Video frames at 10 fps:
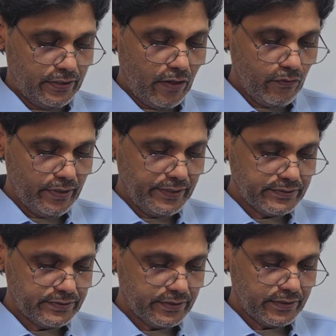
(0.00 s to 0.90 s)
Now
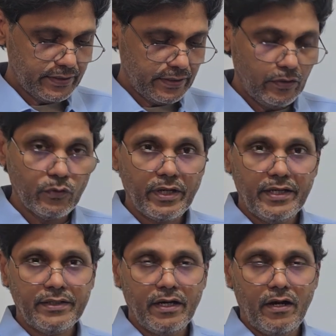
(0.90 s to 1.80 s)
let's look
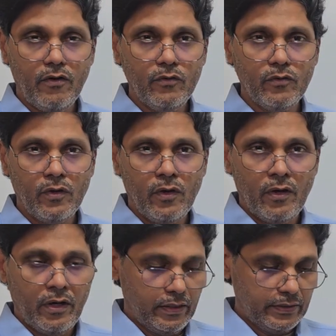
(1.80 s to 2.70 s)
at how
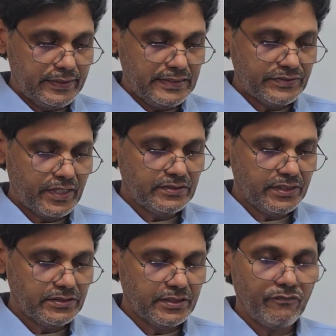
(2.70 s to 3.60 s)
these
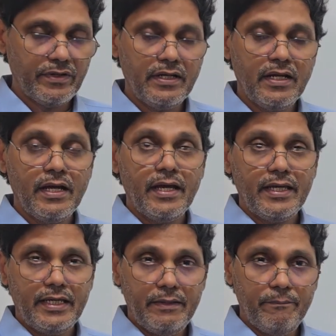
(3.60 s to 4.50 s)
transactions will
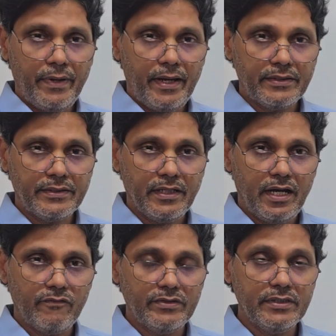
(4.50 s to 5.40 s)
impact
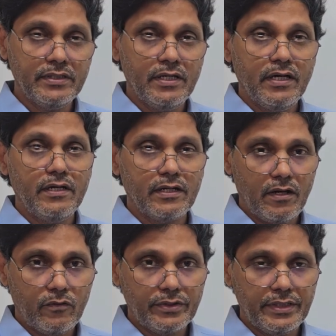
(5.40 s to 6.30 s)
our
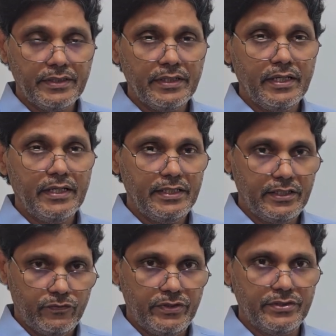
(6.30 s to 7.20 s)
accounting
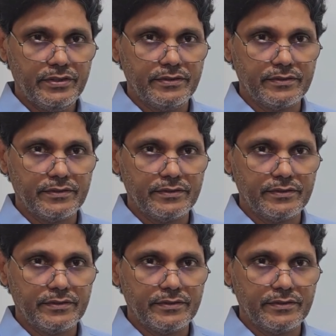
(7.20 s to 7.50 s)
equation.